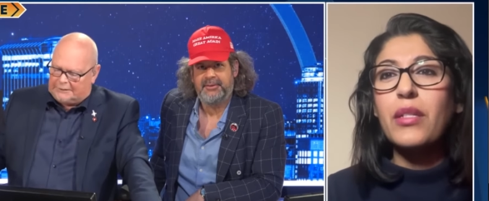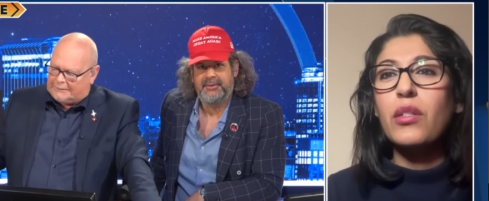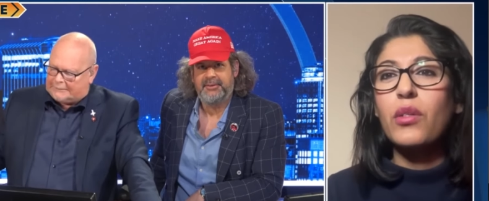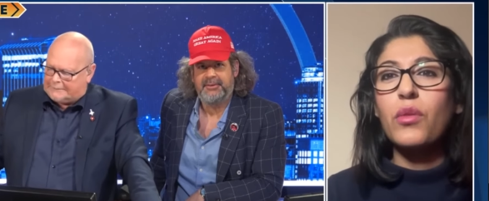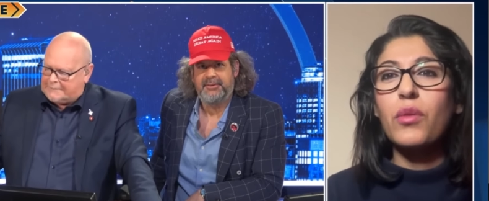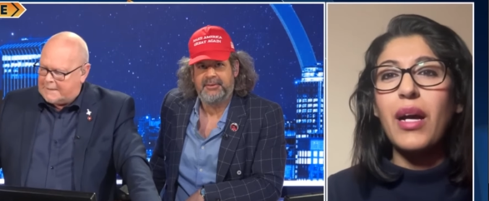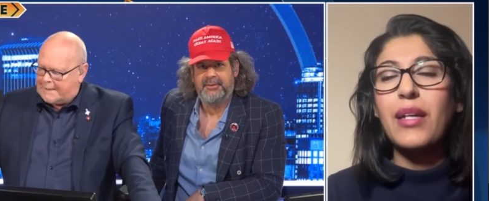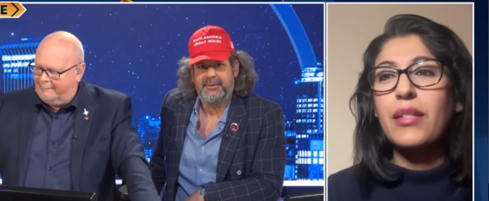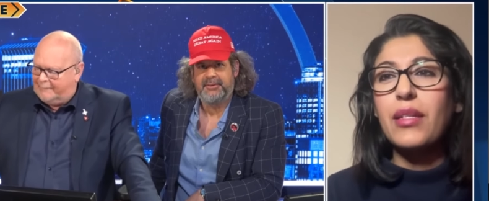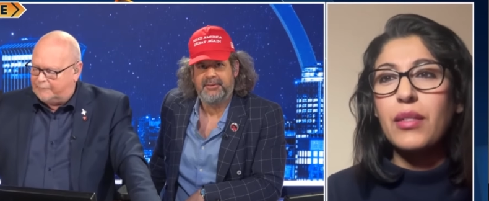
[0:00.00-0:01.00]
Speaker 1: to
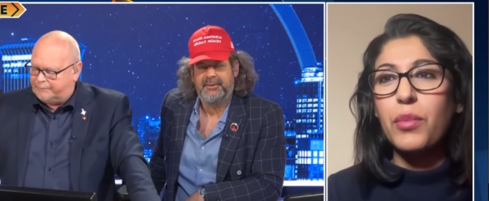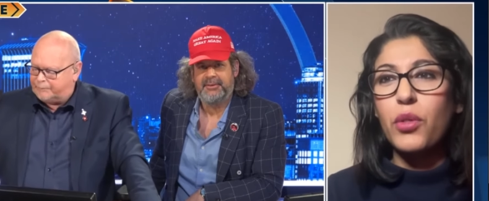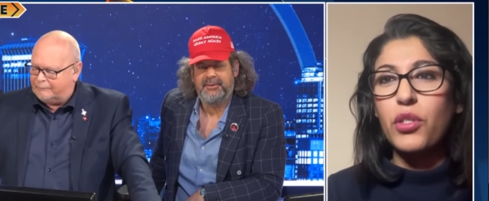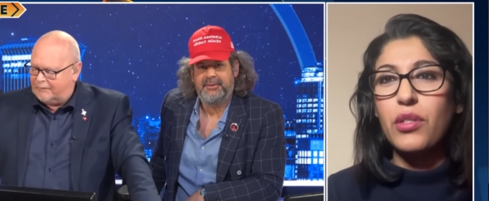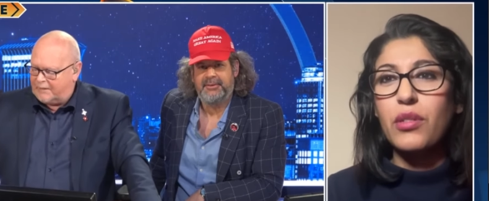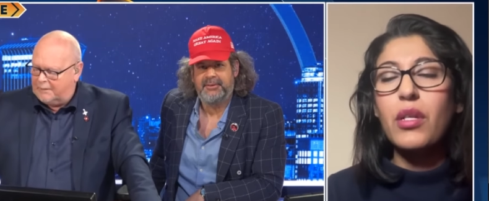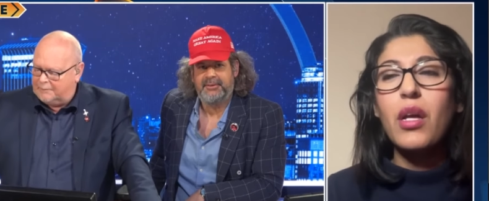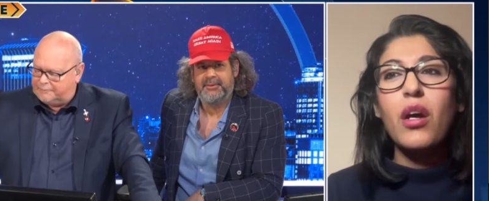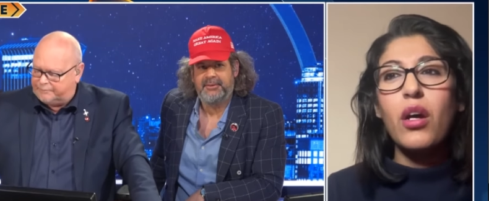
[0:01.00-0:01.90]
access abortion